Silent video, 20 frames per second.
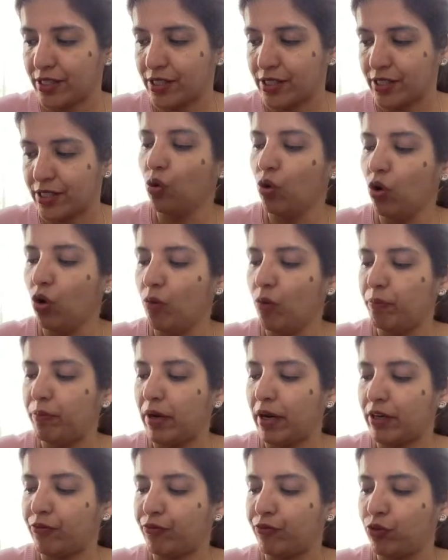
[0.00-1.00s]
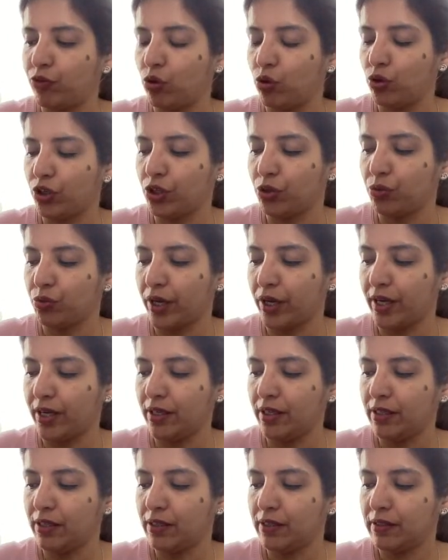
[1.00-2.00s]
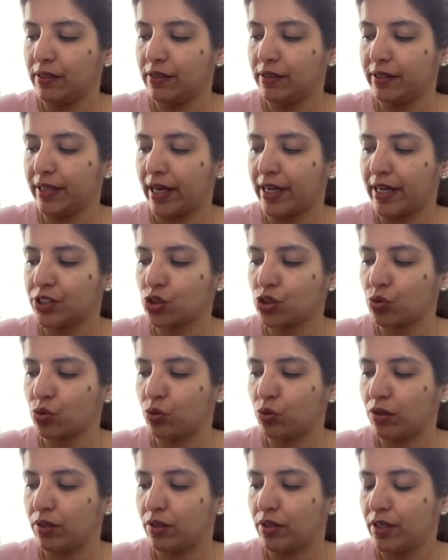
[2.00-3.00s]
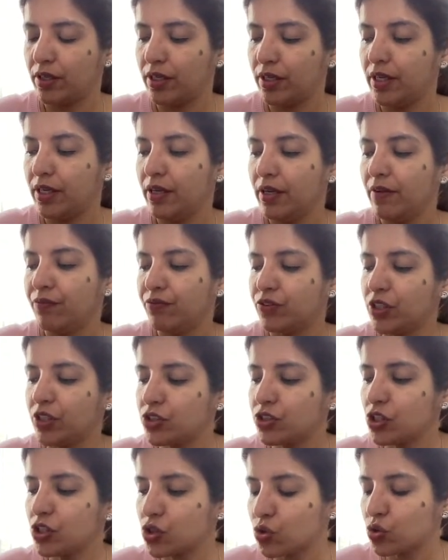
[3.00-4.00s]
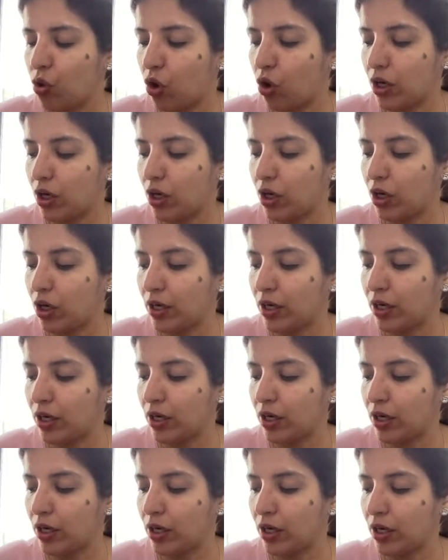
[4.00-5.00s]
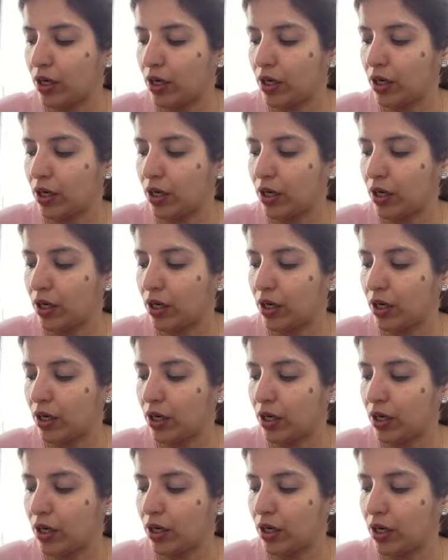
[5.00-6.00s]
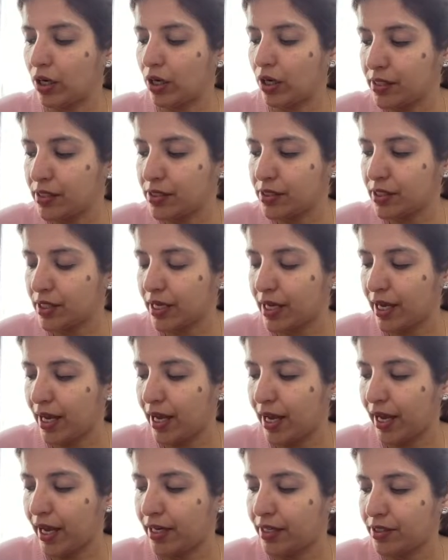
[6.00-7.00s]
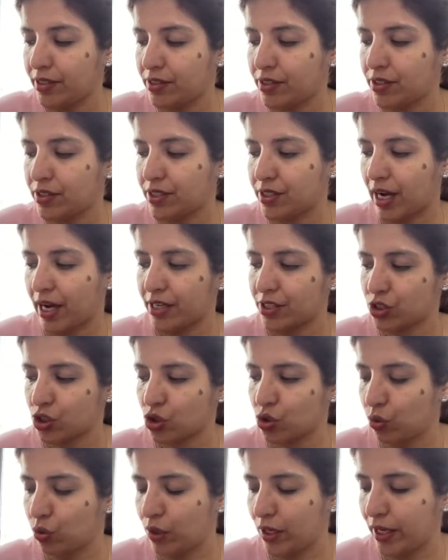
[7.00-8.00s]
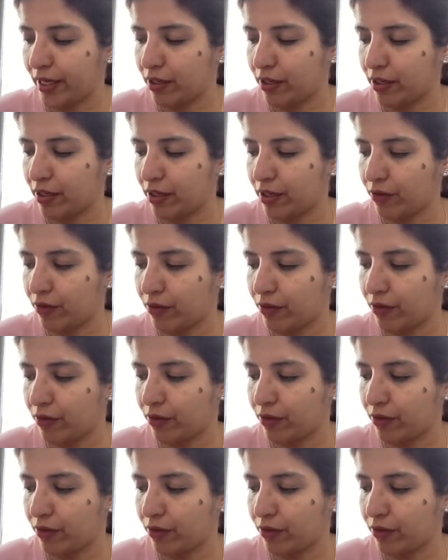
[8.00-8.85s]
No blood flow during diastole. This is called as absent end diastolic flow.